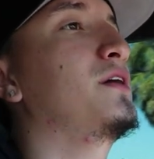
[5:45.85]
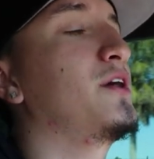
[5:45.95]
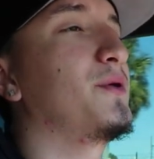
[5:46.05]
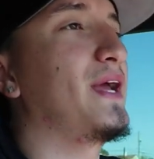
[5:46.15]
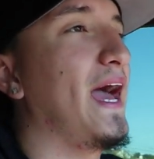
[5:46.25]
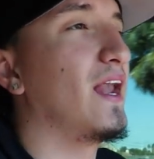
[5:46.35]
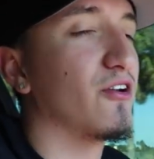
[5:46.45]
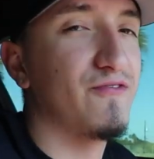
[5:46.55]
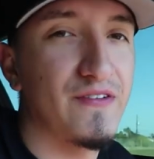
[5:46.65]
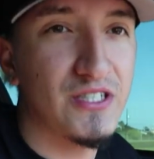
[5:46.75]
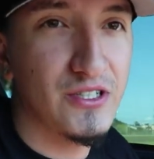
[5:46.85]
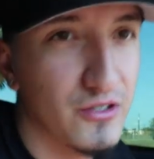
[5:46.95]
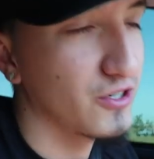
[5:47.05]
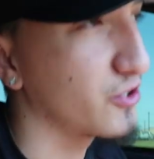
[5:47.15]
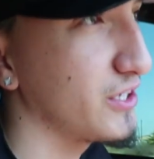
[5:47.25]
Here we had little fifteen
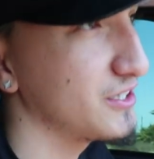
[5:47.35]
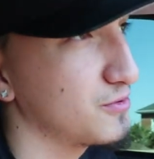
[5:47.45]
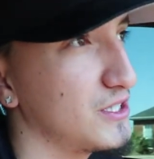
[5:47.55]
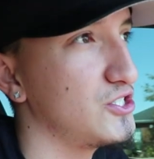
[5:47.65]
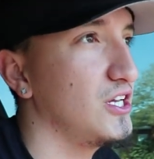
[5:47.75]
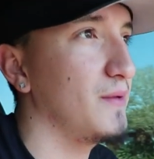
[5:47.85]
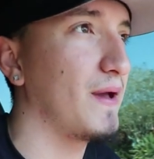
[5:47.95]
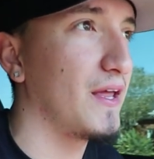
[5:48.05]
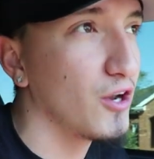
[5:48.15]
year old Chris with a Jeep and